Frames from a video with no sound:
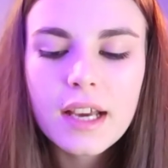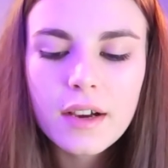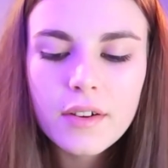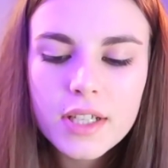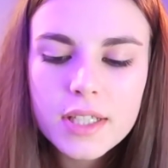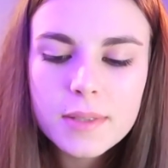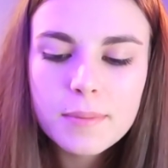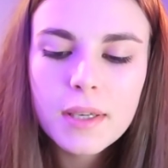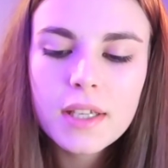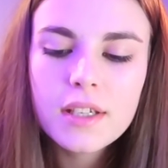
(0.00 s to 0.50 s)
Now
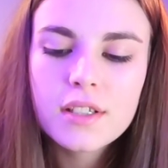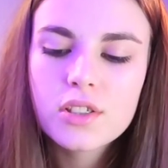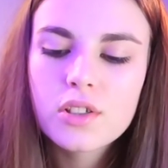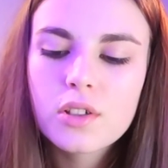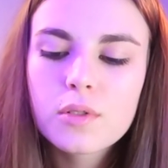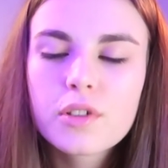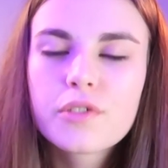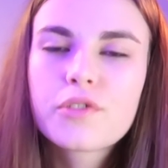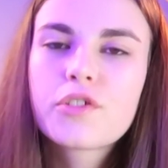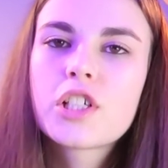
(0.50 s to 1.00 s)
he's made a
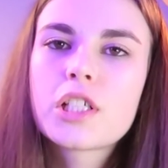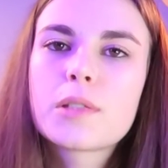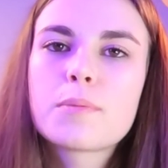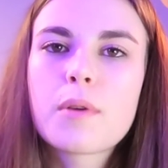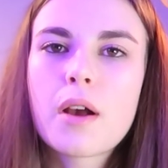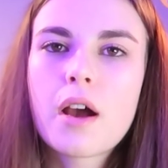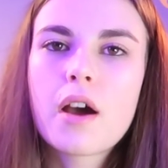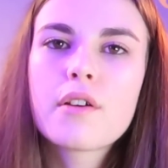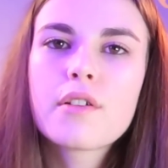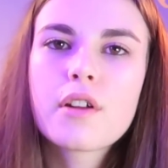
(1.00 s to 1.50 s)
song with Chris
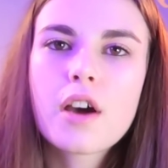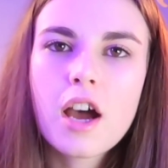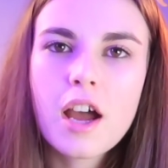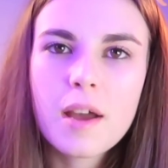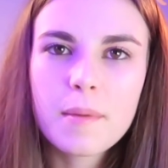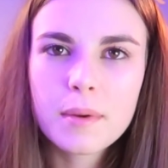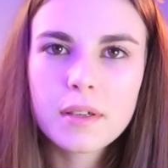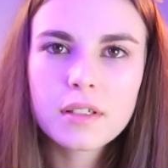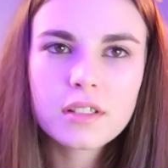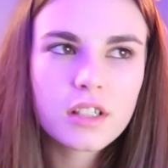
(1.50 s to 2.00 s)
Brown,
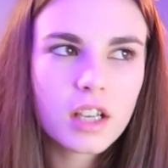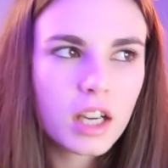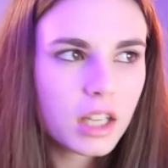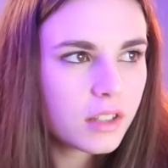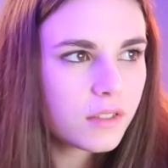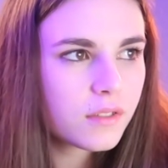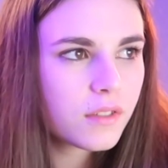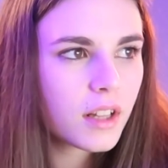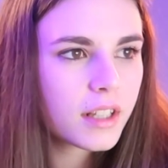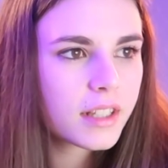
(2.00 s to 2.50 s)
I'm
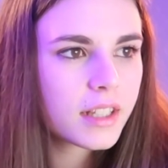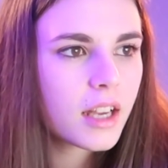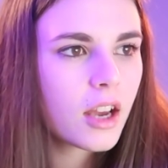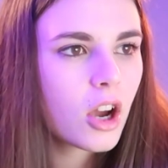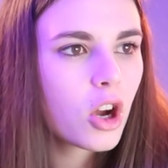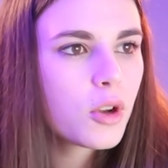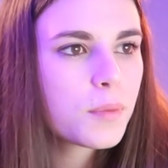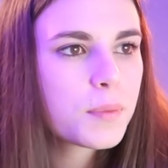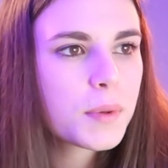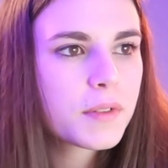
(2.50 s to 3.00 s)
kind of like
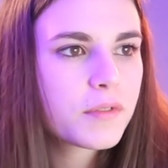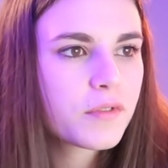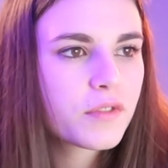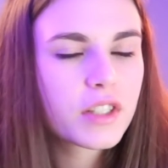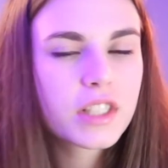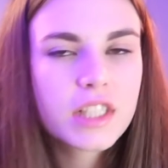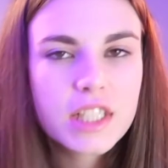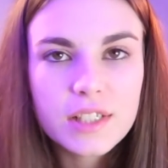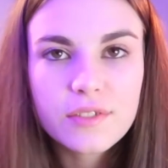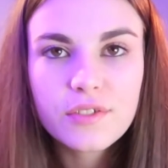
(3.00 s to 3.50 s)
hoping
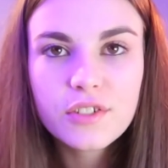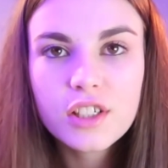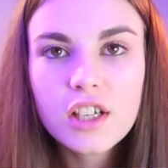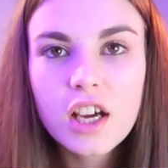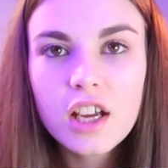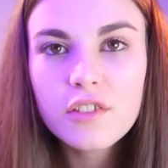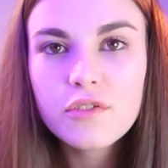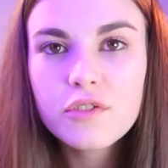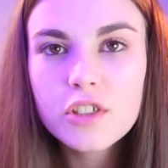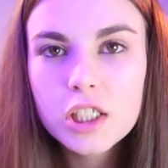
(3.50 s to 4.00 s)
for a different
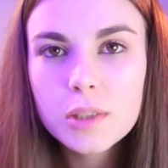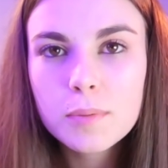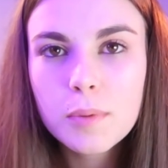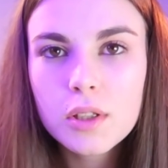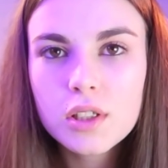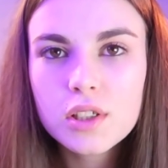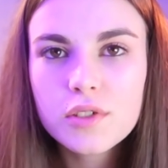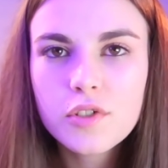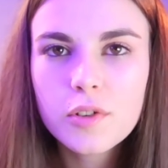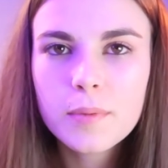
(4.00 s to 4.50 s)
kind of
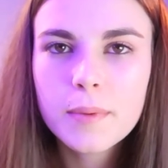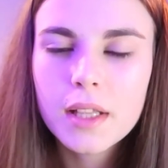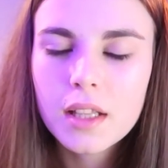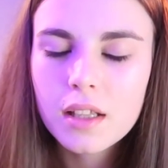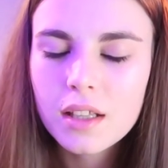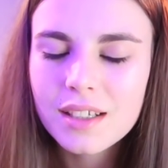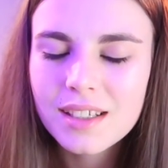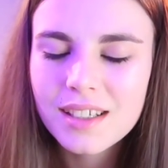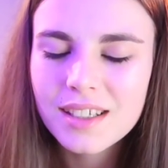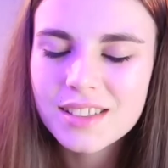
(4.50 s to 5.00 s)
response from it,
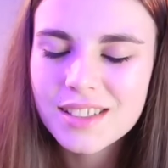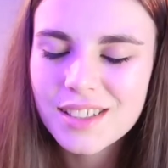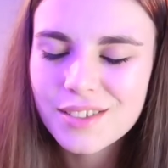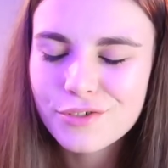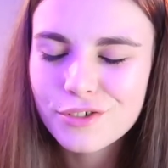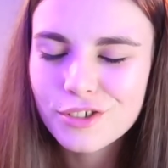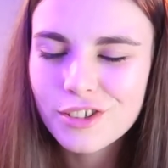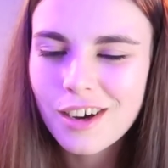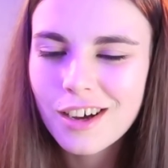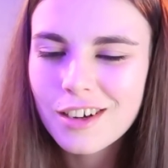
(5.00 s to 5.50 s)
like a
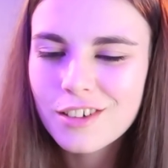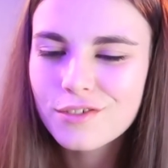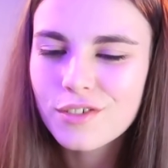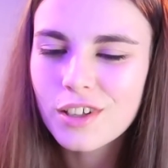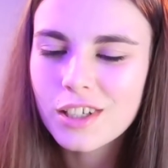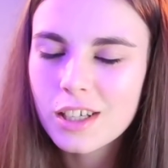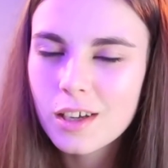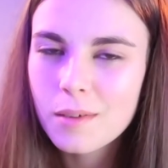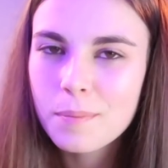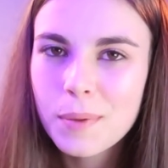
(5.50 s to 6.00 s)
different kind of
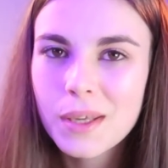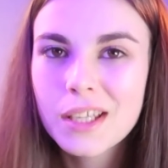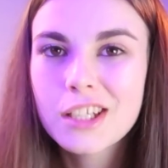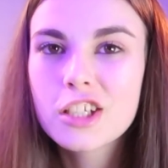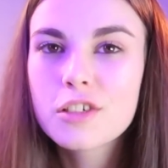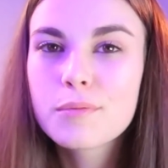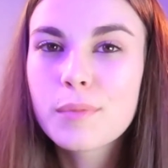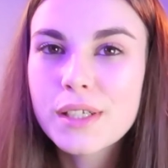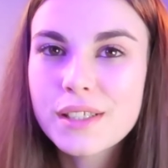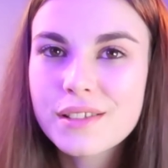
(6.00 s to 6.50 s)
like
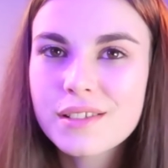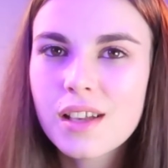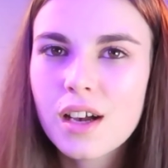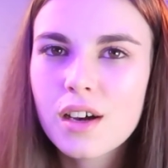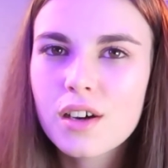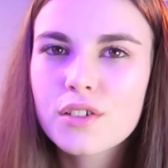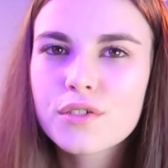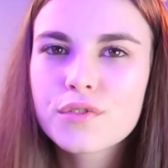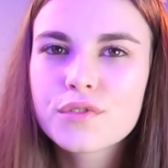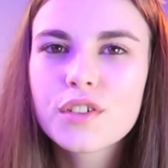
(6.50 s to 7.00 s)
opinion
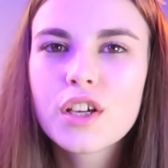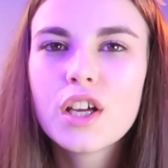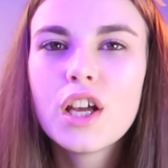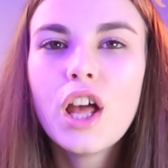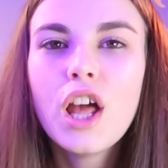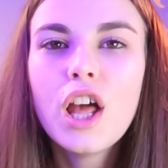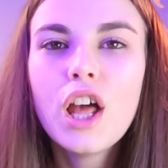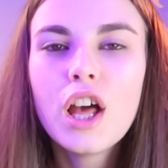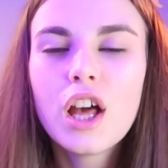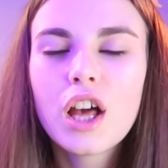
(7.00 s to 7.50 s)
myself
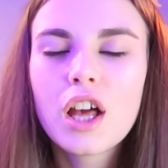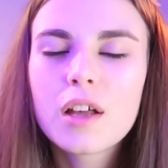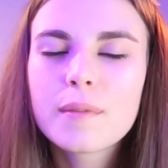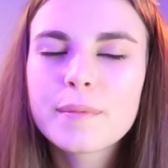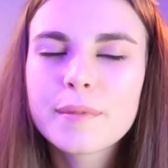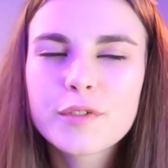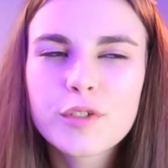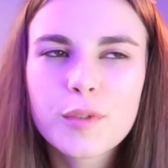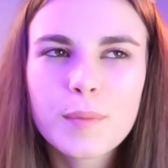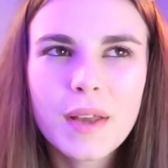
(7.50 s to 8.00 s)

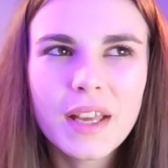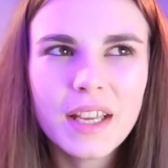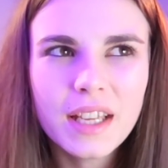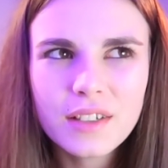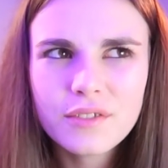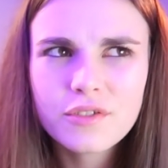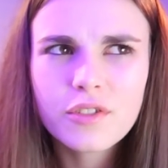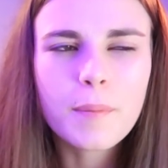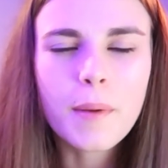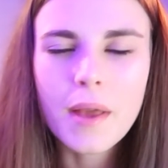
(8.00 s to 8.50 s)

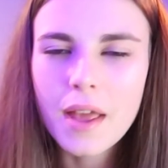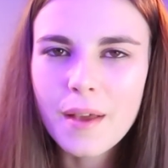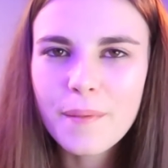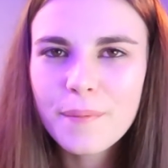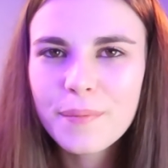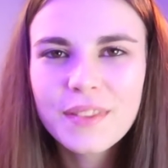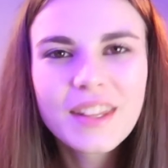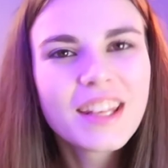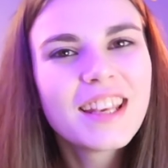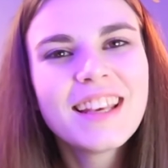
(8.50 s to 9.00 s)
from
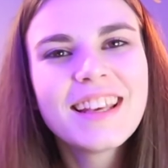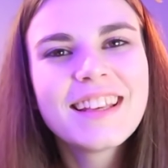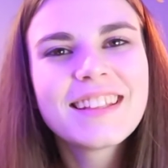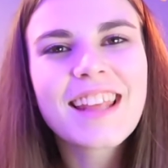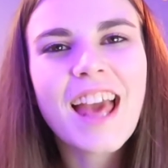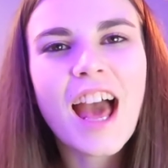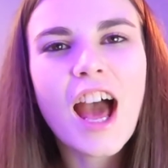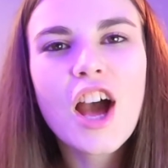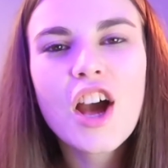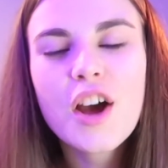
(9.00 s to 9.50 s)
him.
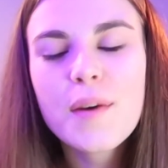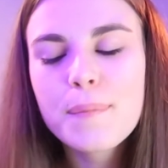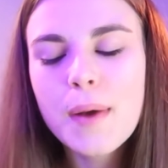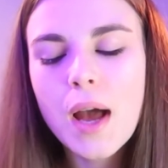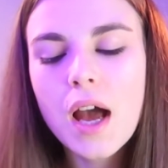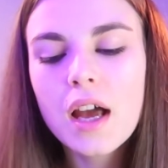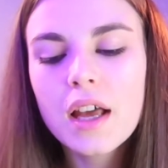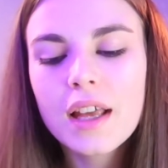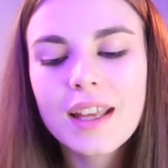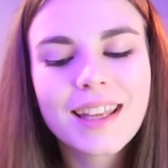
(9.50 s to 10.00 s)
Yeah,
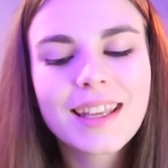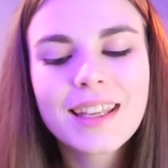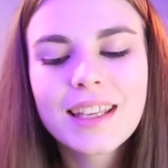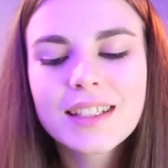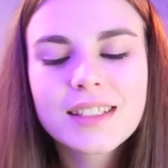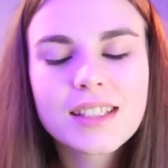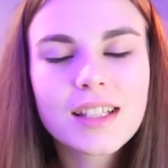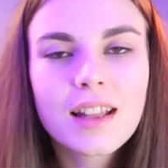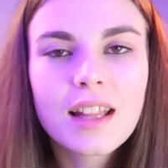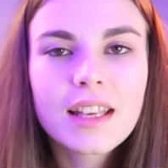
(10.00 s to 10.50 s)
but
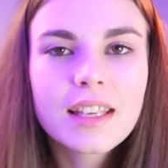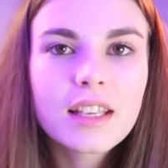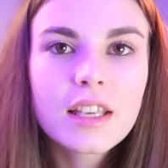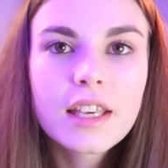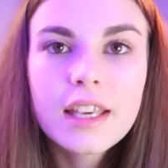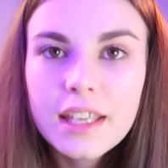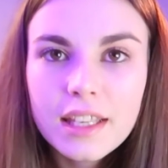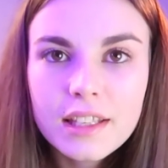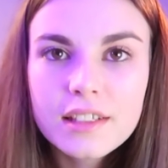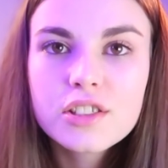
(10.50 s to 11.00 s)
he
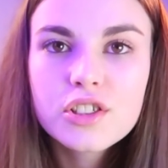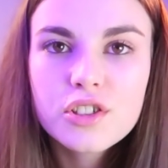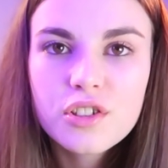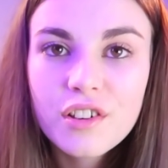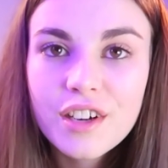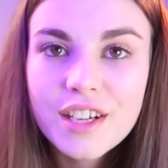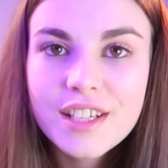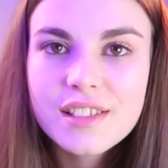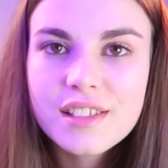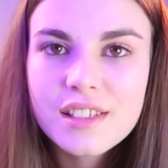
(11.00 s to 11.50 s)
is
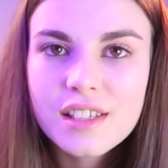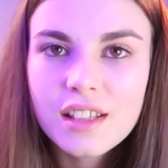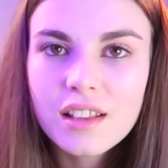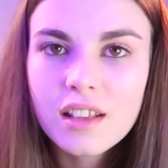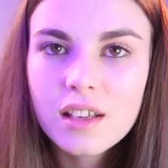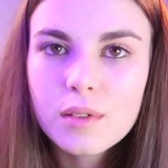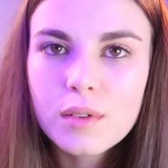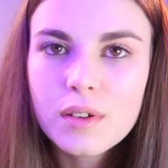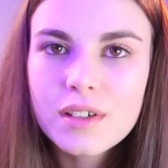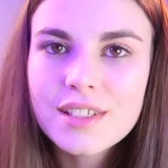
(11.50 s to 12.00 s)
crazy
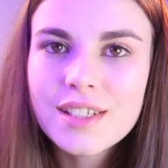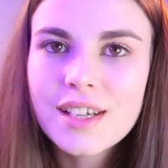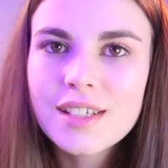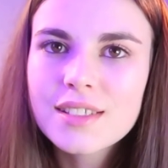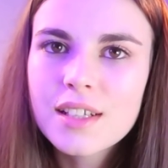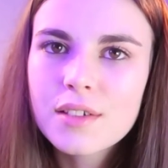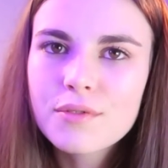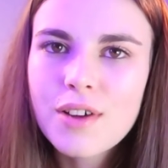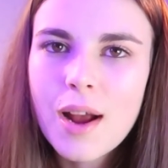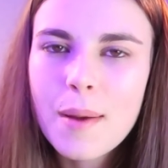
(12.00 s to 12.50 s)
at like what he
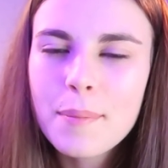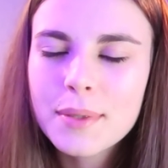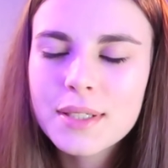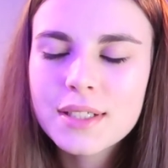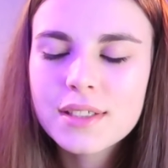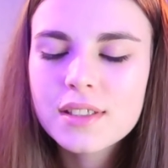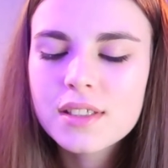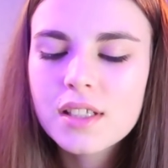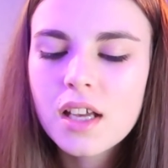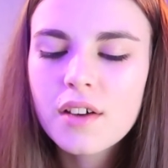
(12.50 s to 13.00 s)
does, like rapping
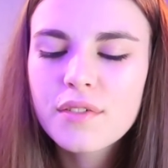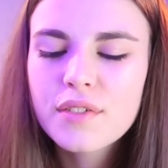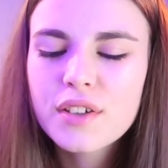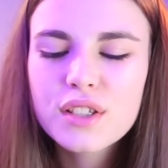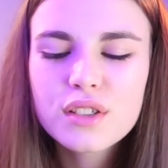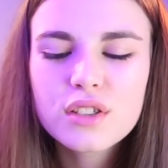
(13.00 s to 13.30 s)
and stuff.